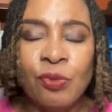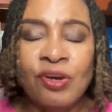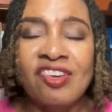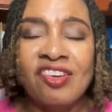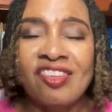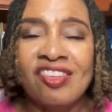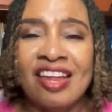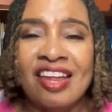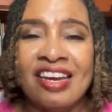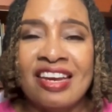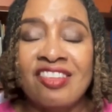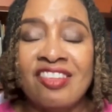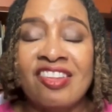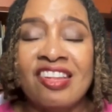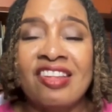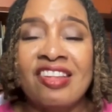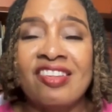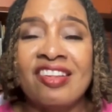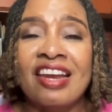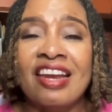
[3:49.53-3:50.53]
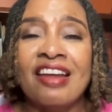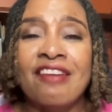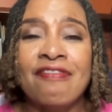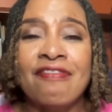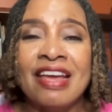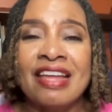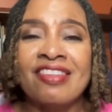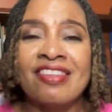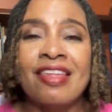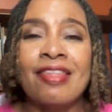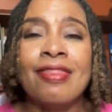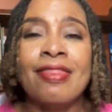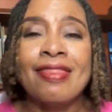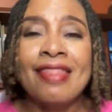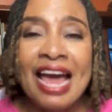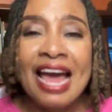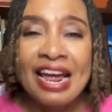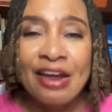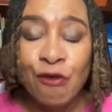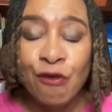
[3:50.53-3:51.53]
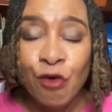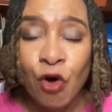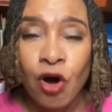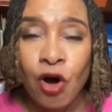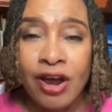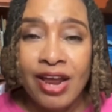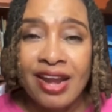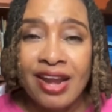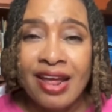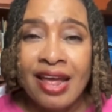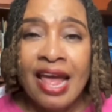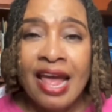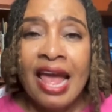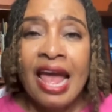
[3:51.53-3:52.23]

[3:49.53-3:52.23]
which is a disease that affects the thyroid.